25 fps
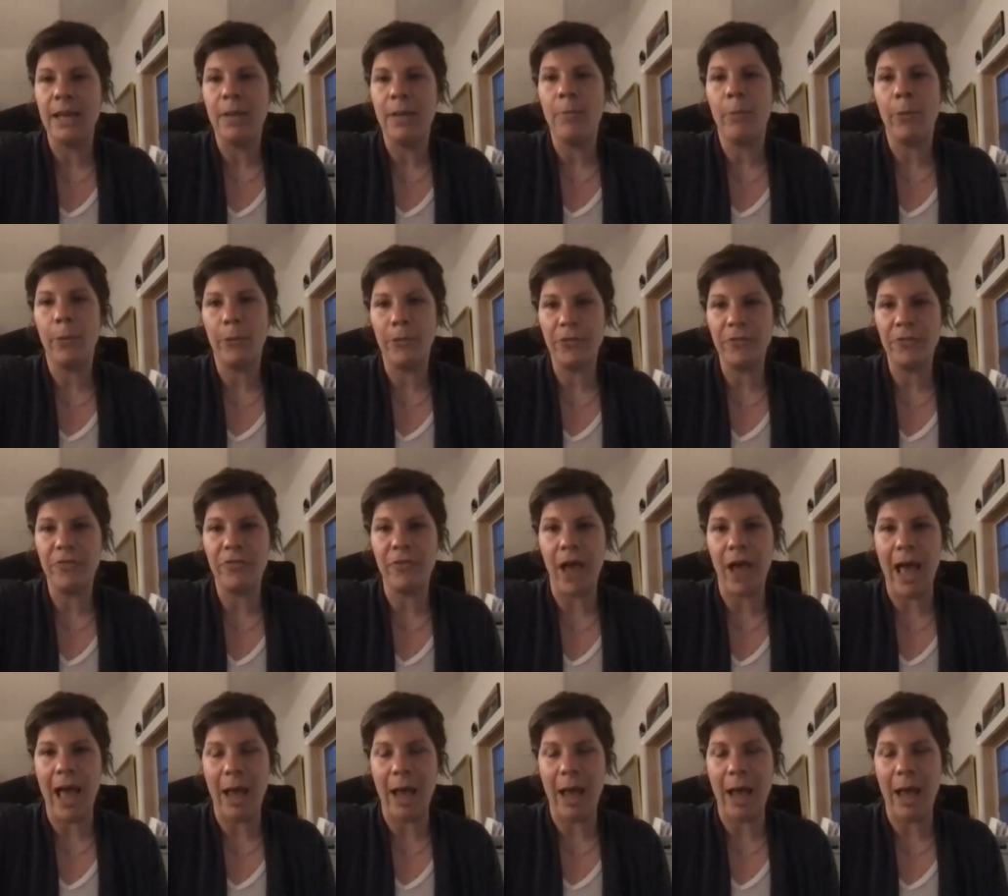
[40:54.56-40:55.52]
Both of
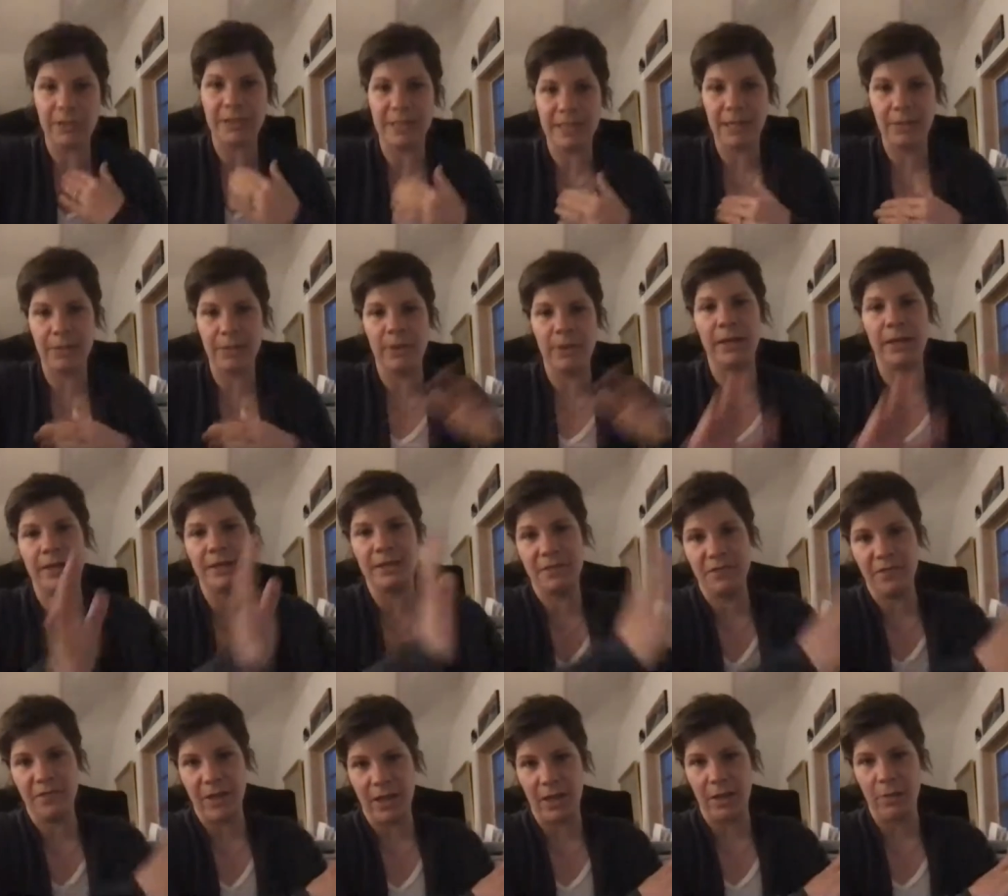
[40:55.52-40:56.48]
our seaweed is
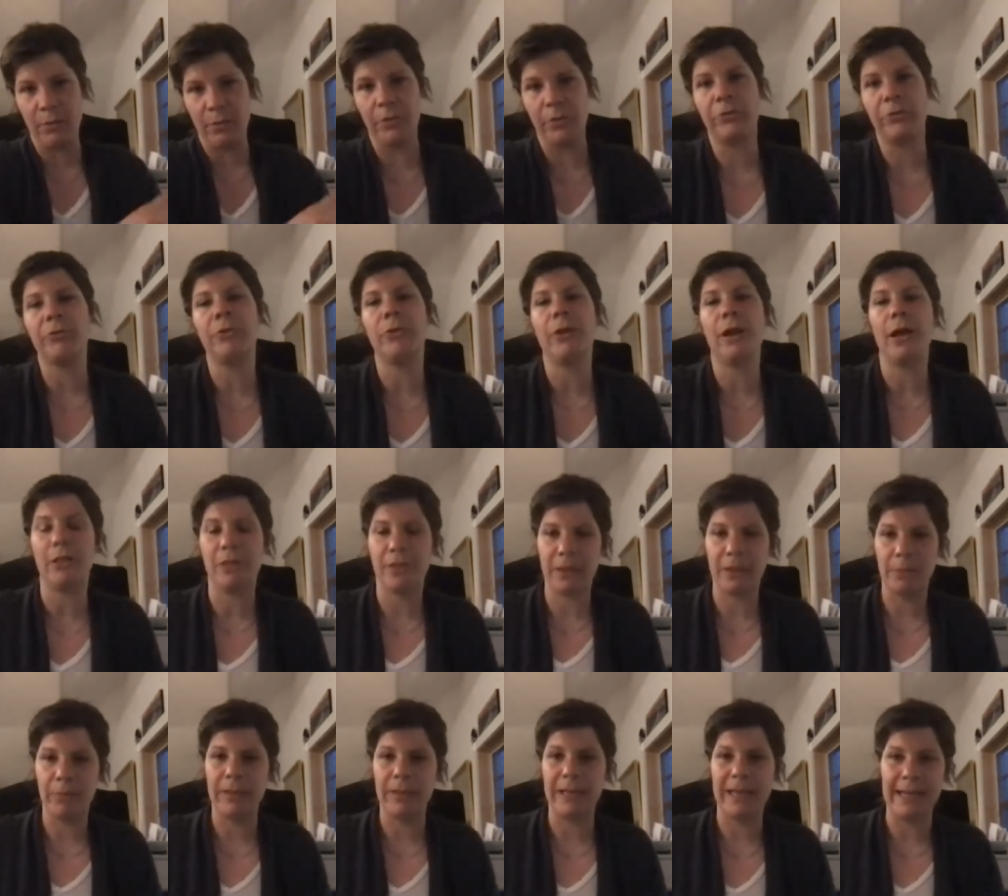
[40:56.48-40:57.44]
available through
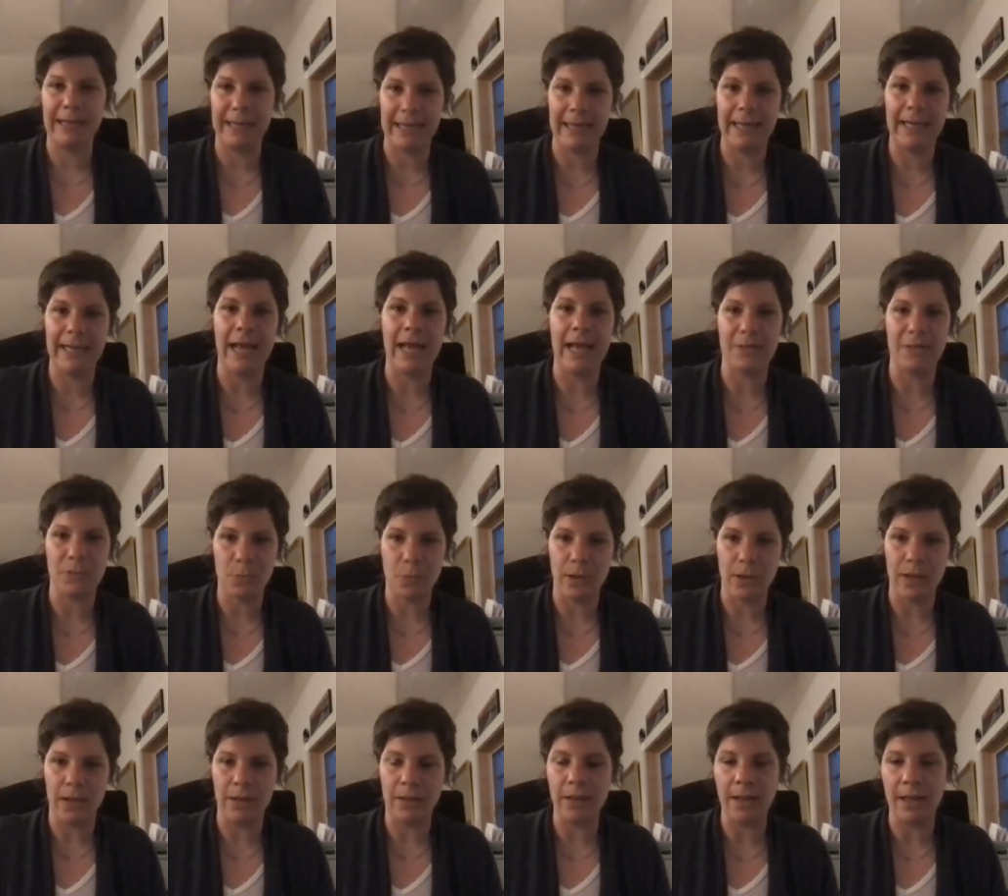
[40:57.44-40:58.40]
Healthy Plan Eat as
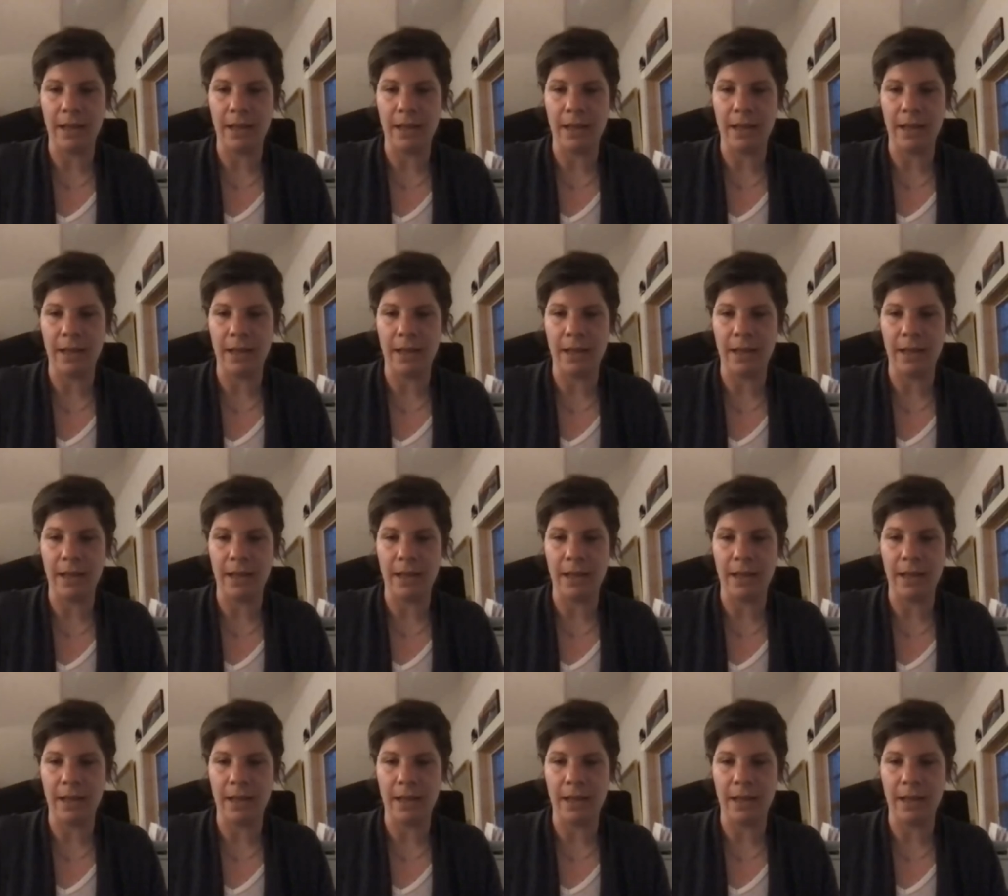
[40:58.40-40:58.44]
well.